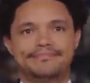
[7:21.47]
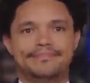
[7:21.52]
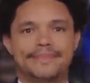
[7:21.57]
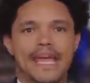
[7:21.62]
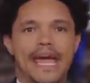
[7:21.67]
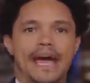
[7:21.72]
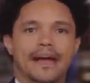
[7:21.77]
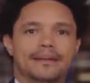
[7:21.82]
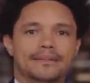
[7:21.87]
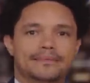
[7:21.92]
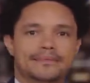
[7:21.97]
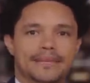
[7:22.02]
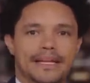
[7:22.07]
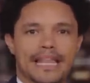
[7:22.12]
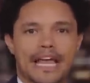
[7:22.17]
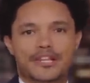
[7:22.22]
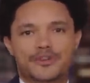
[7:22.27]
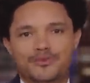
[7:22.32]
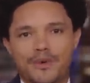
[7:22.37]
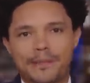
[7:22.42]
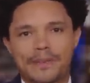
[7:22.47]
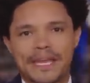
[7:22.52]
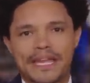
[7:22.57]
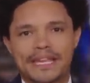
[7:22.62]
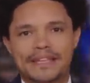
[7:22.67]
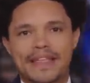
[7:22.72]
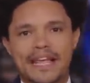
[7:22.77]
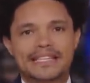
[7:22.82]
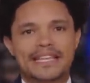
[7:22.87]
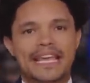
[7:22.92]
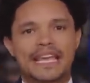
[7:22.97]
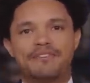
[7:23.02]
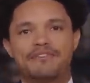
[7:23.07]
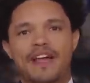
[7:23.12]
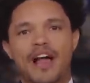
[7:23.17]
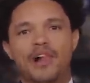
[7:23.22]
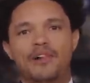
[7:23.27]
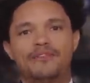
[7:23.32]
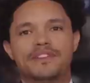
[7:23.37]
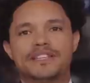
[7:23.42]
yeah, and that's rubbing it in. That's like if
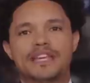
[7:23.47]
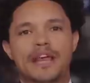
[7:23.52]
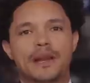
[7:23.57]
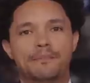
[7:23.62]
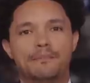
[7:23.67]
Elvis had a